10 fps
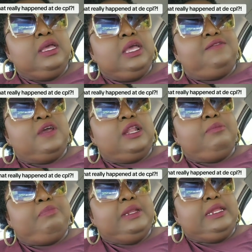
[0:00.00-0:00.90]
If y'all
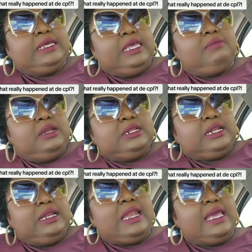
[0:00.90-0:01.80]
play the game a
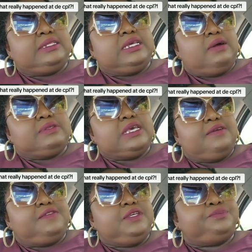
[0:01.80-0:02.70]
little light, y'all was
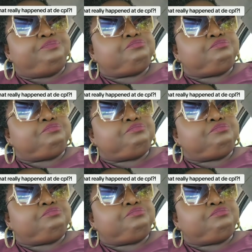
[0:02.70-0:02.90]
heavy.